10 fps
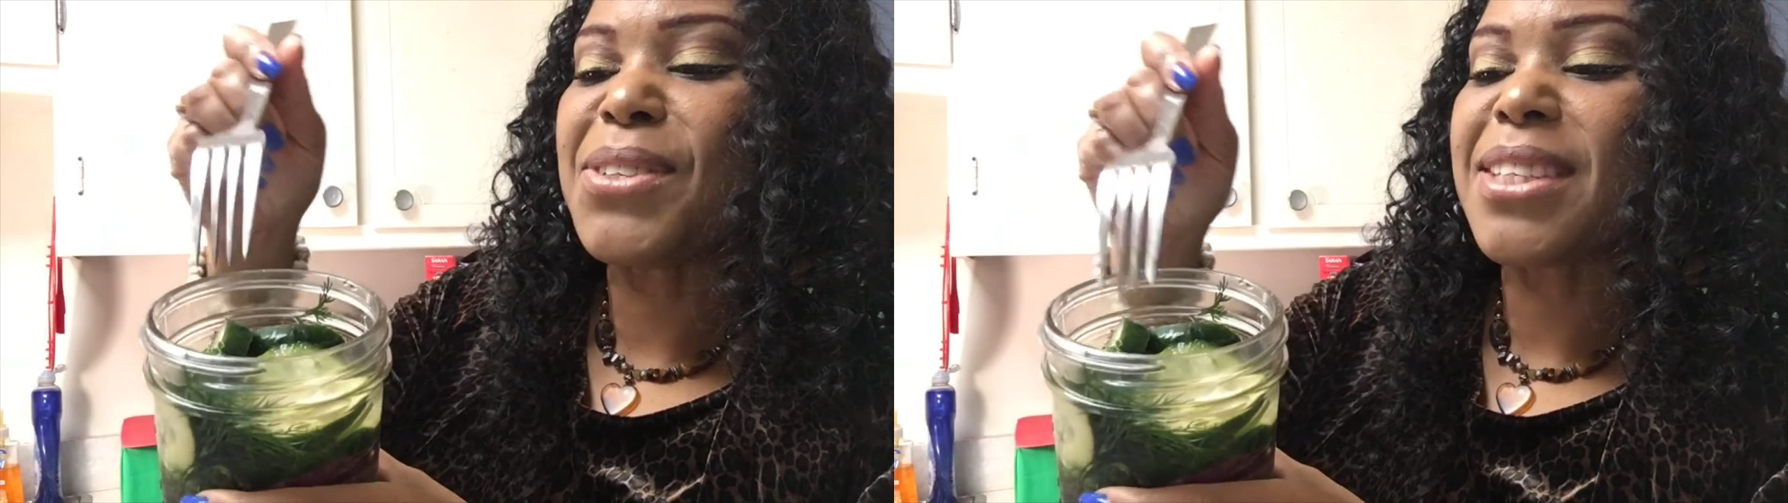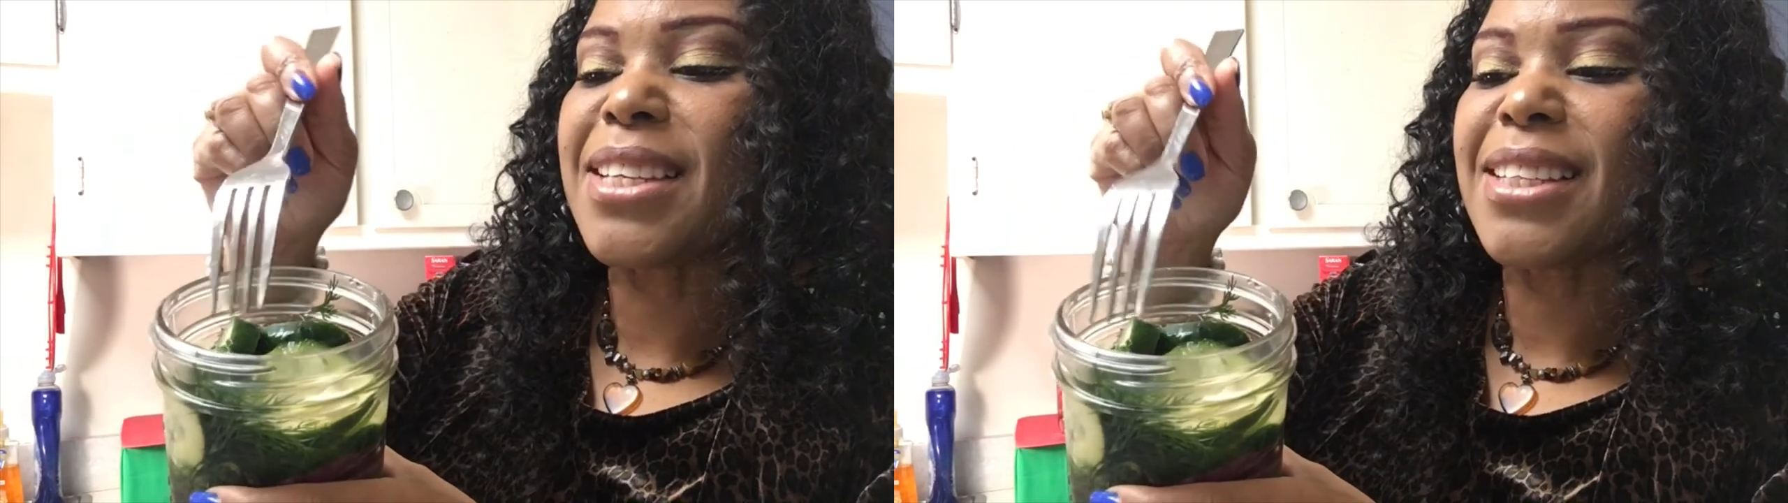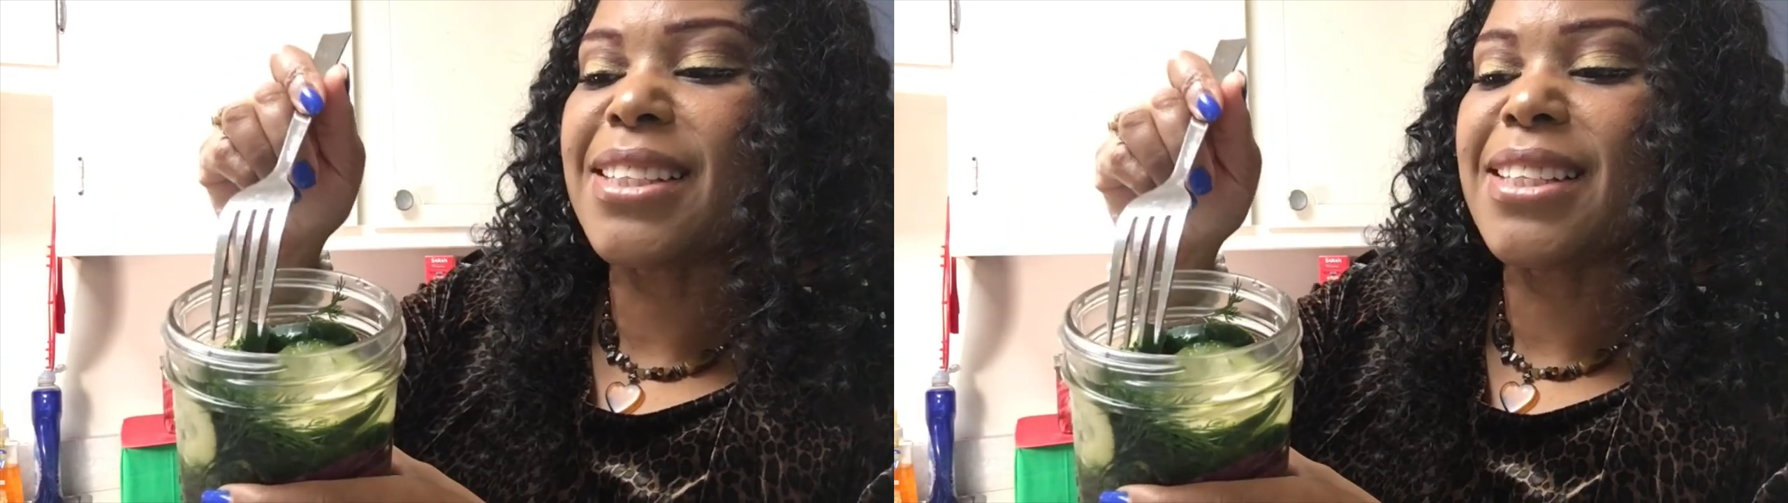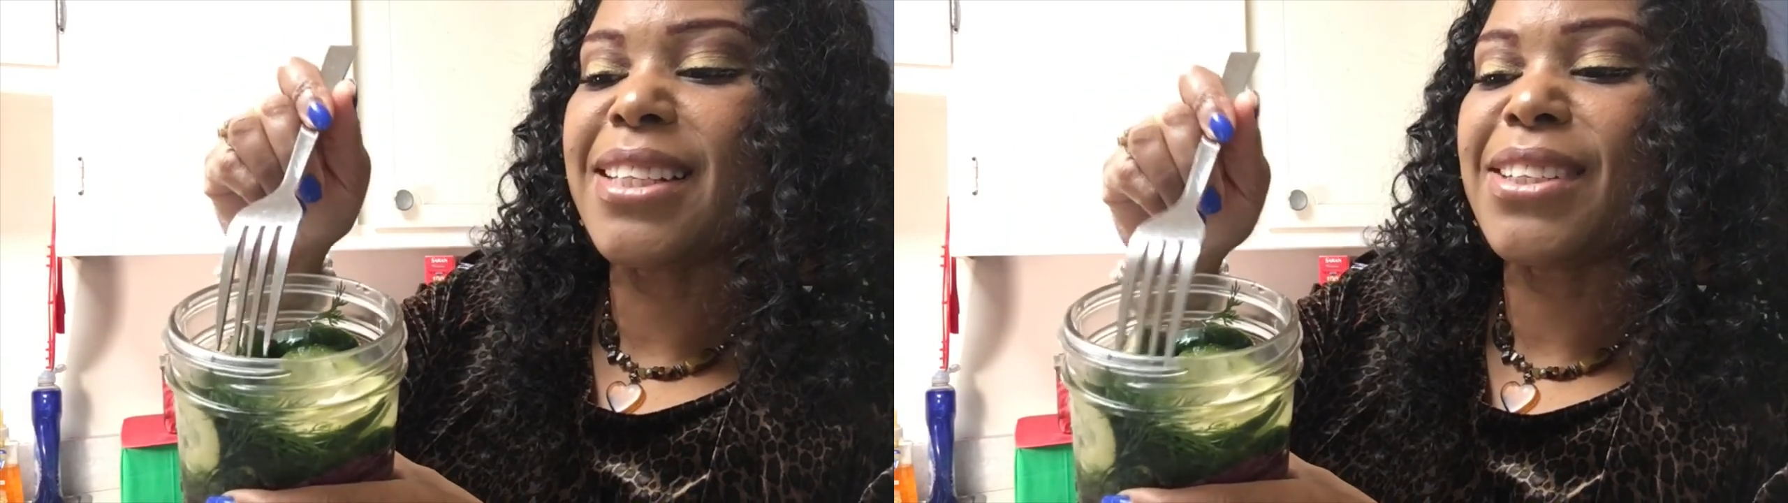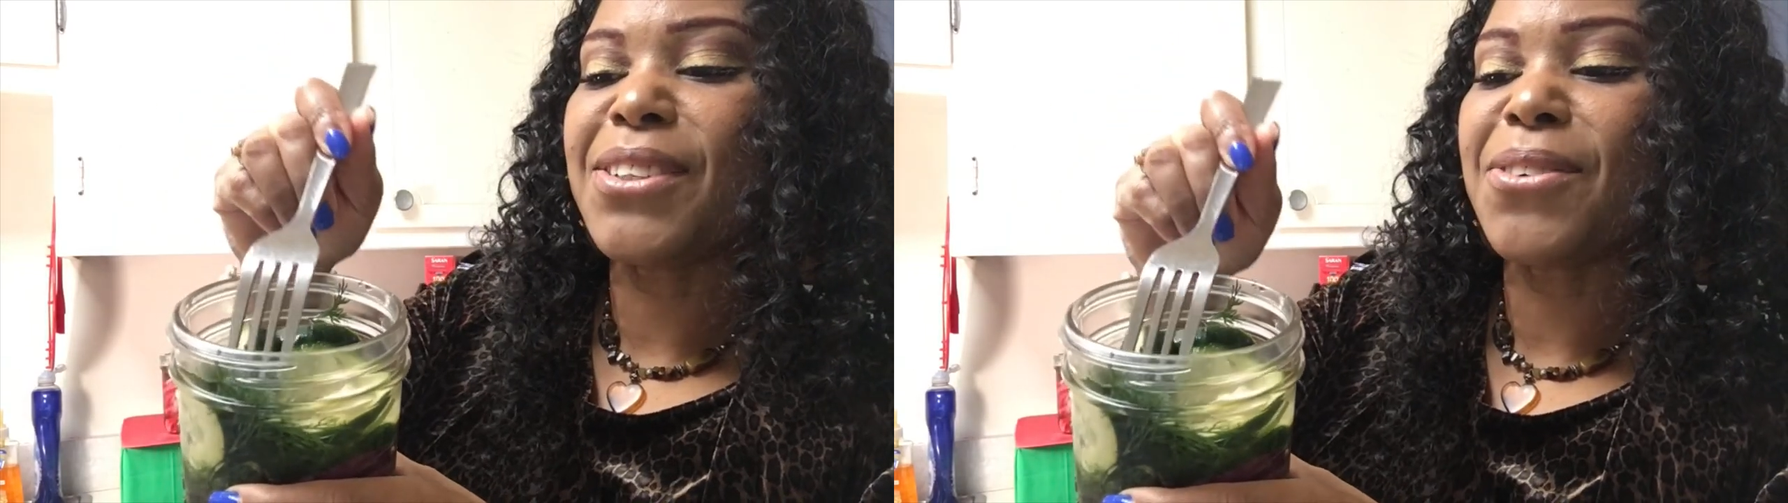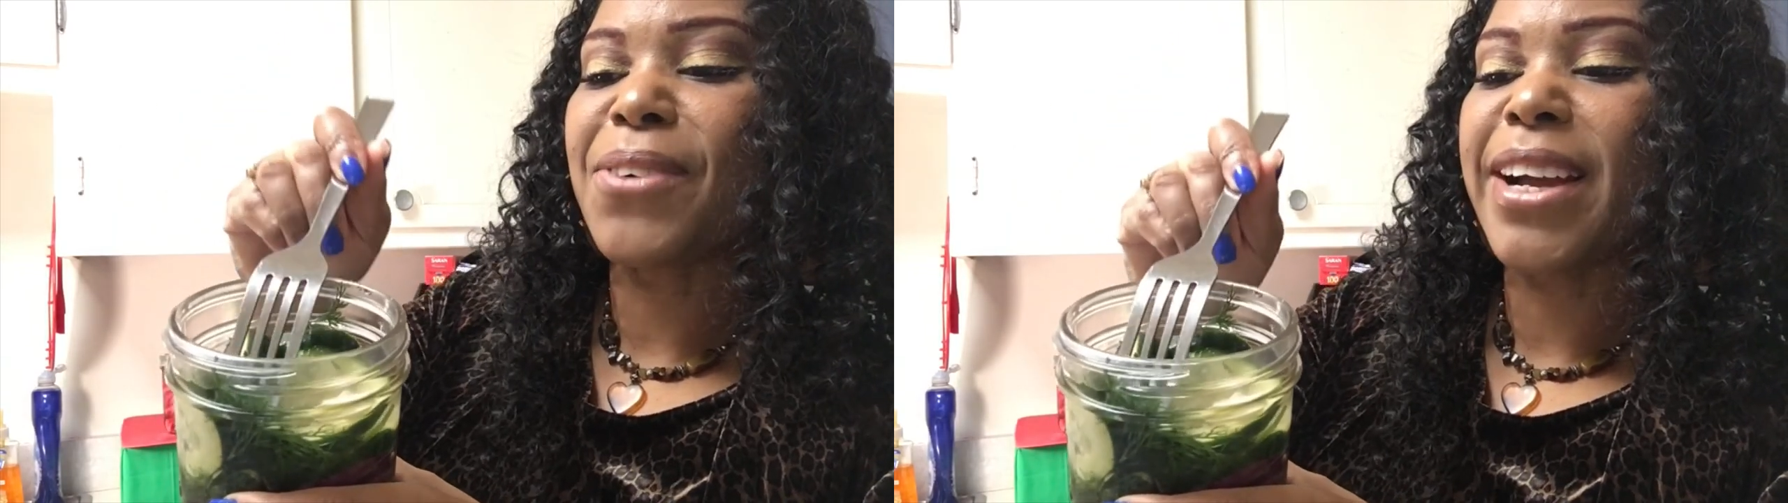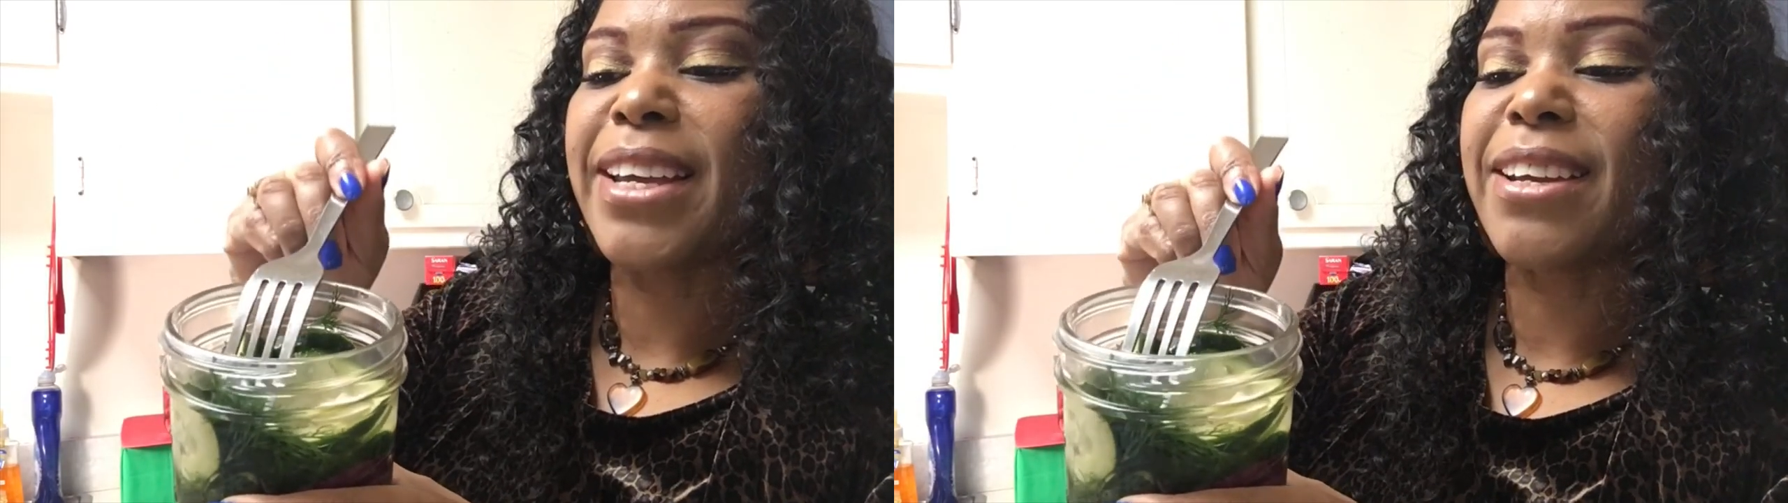see the dill right